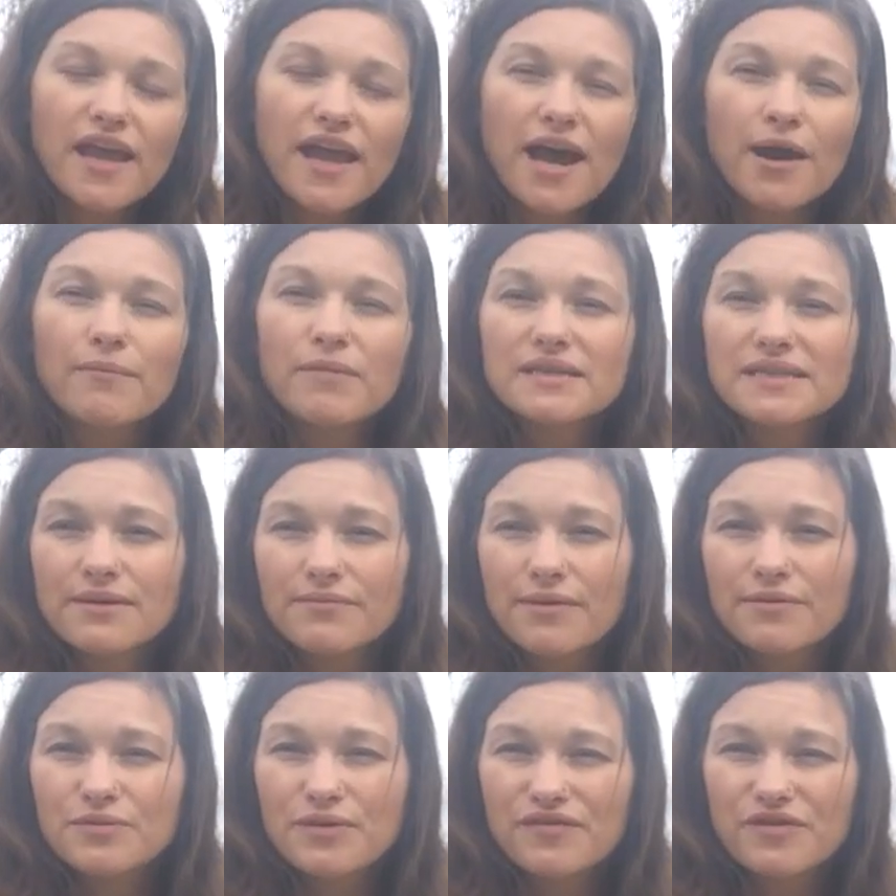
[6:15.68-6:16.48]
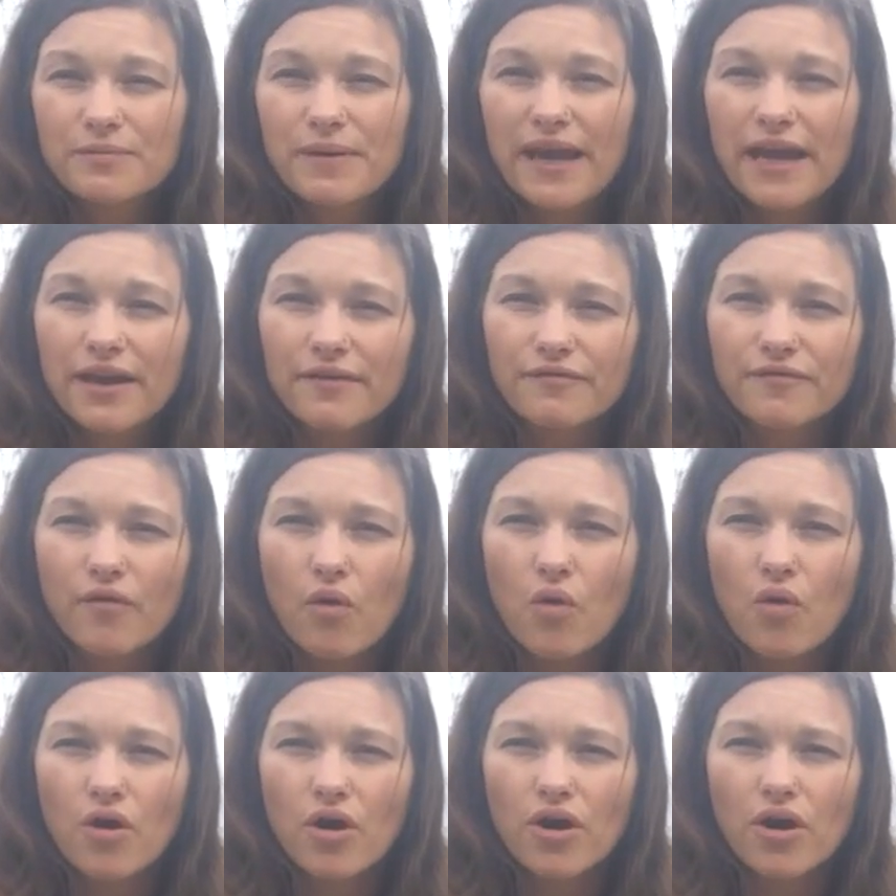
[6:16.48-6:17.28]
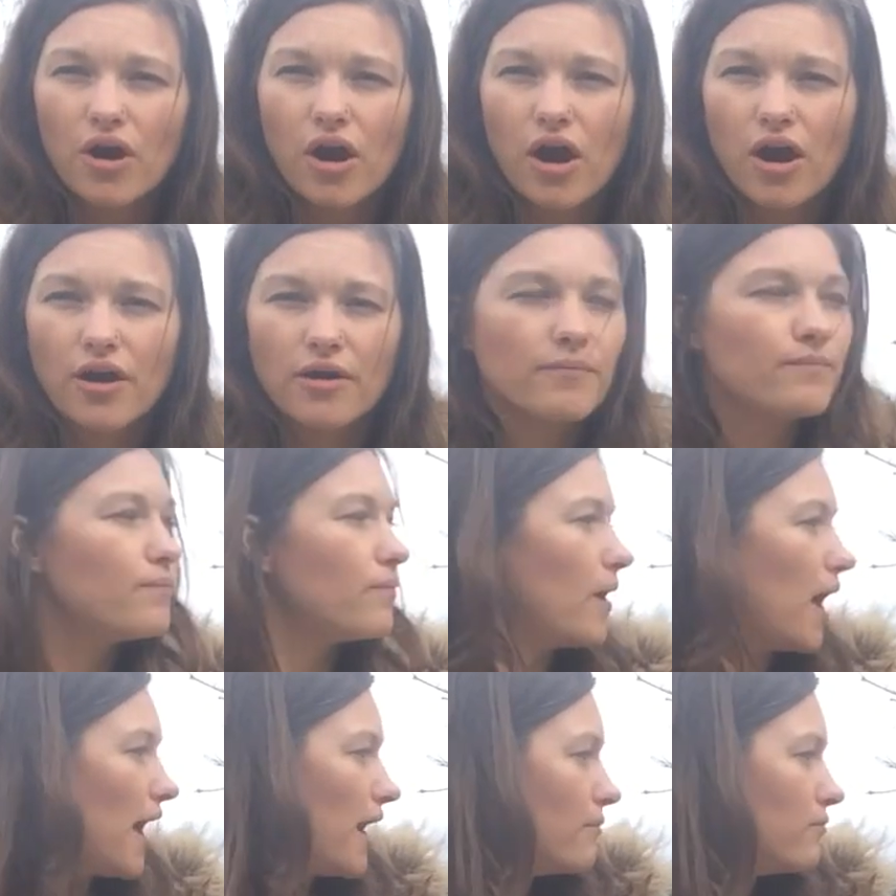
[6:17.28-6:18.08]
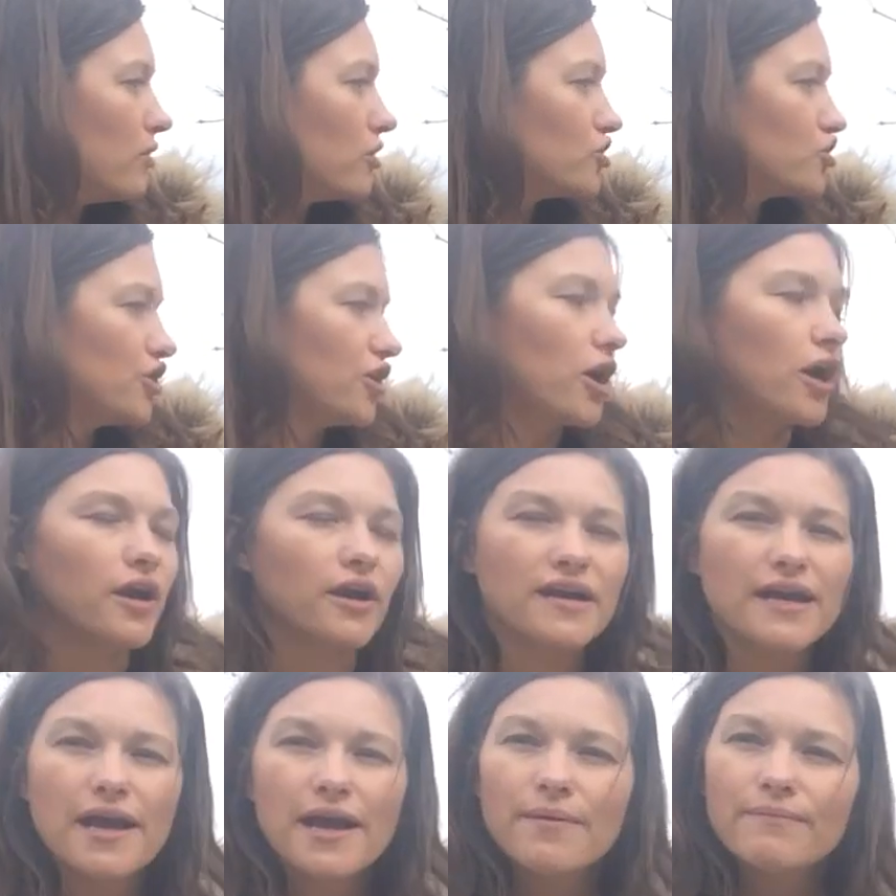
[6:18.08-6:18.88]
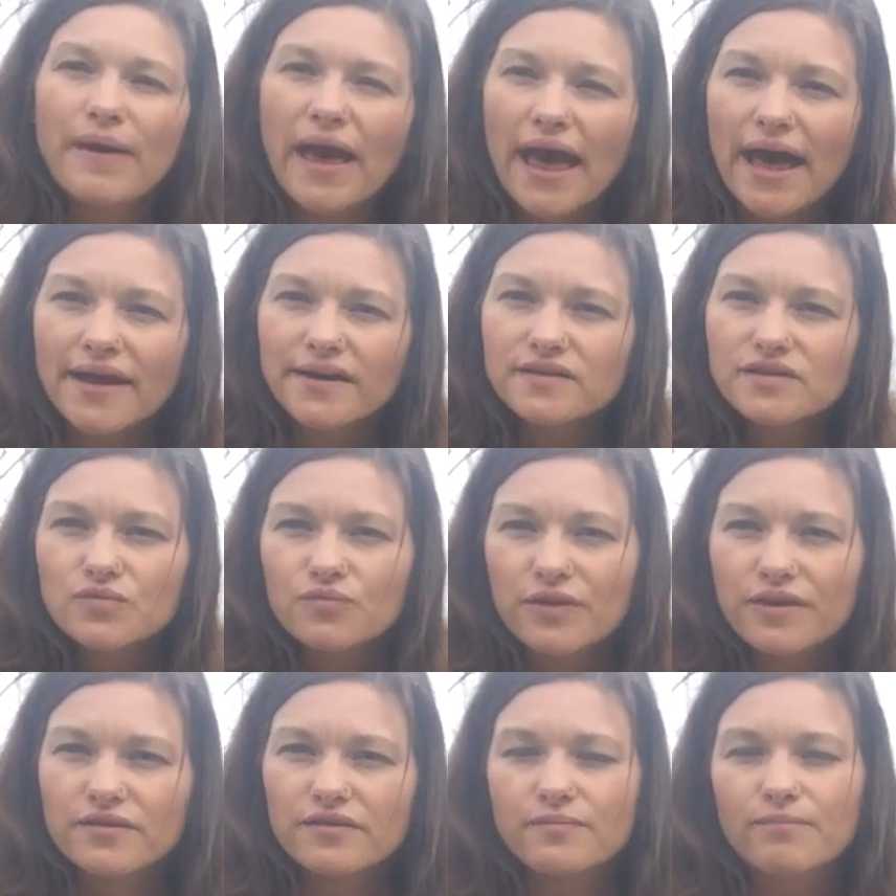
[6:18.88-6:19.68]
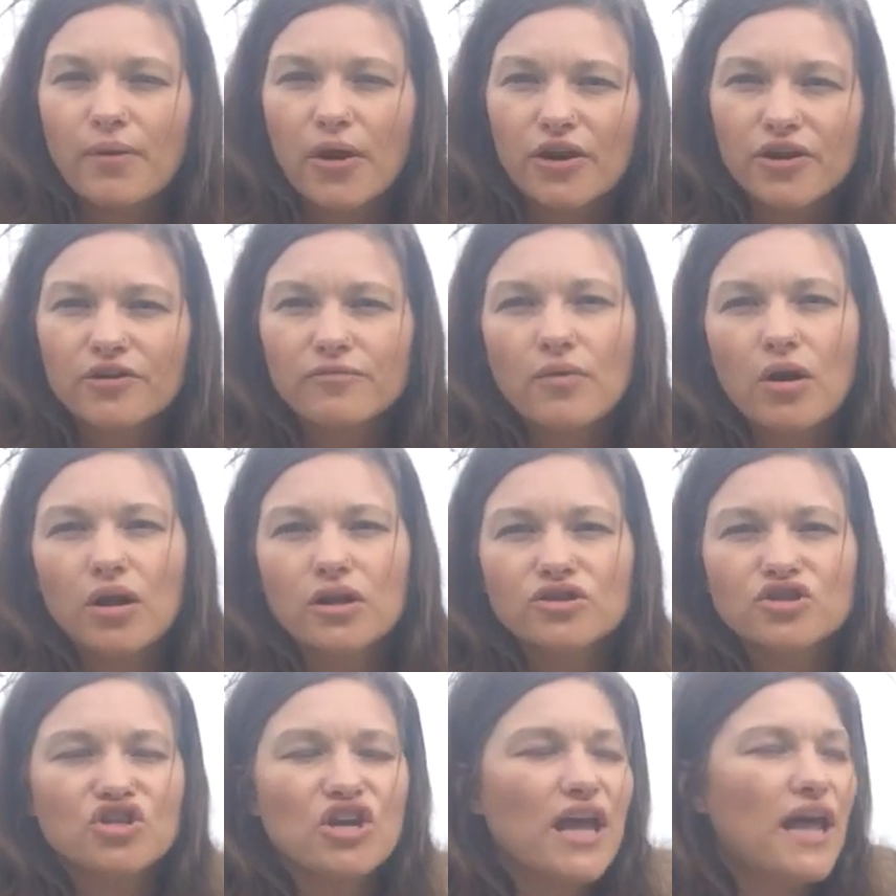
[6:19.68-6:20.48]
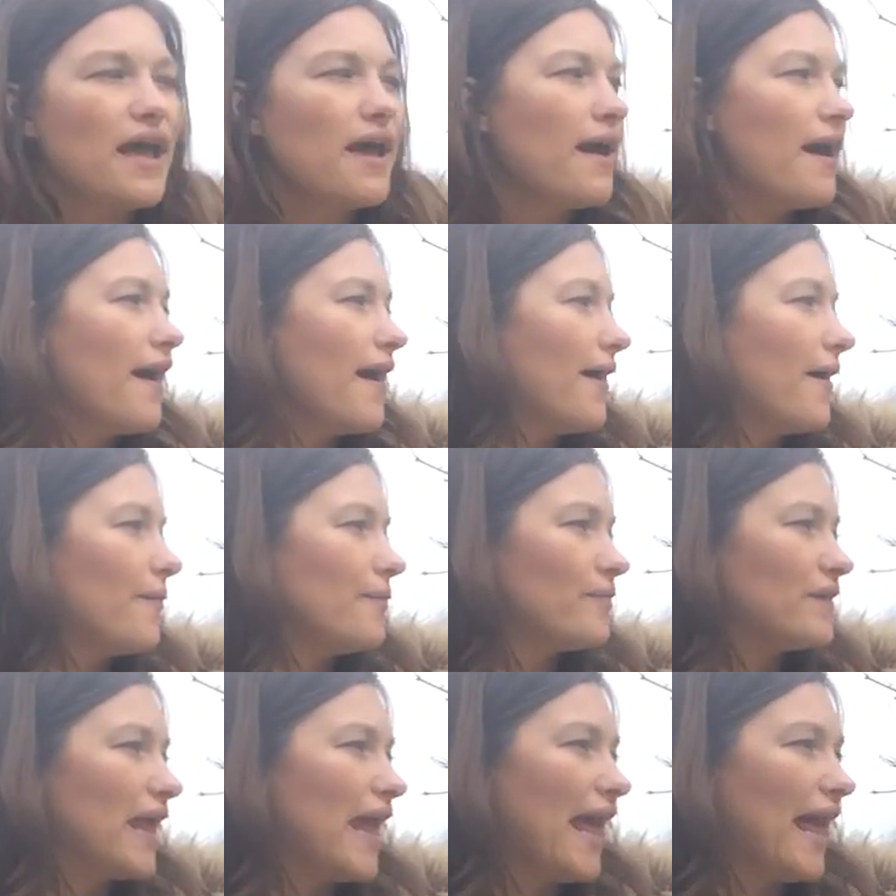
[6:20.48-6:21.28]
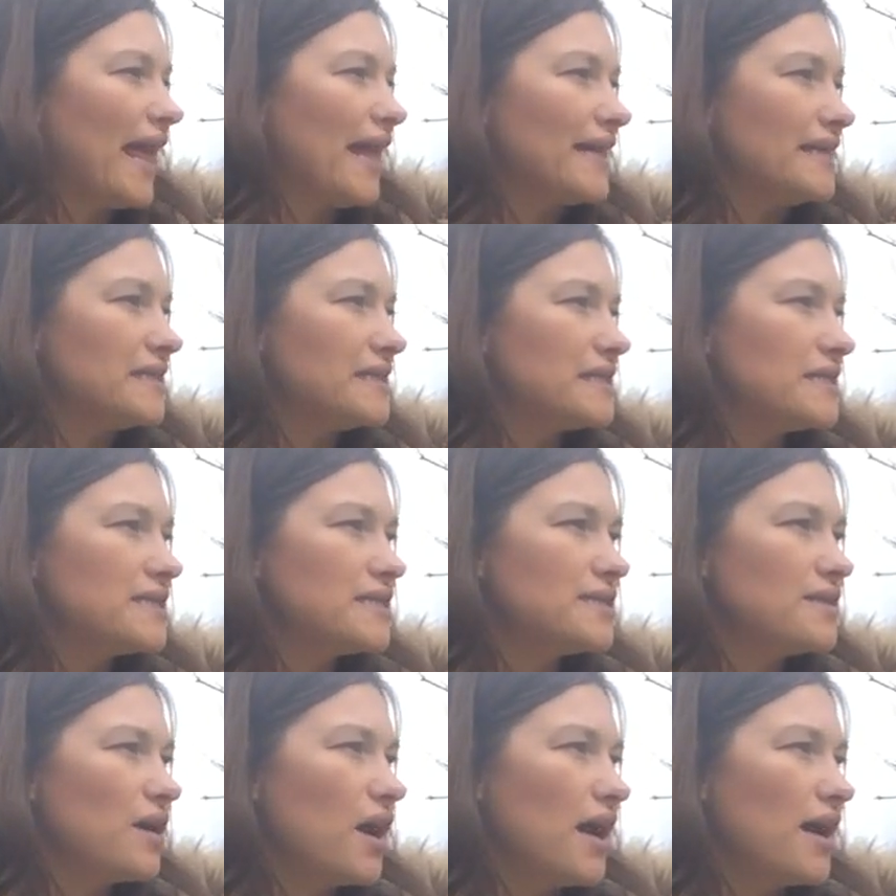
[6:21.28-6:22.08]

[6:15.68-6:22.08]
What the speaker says: But sometimes we have to pay for our mulching our paths with bark mulch and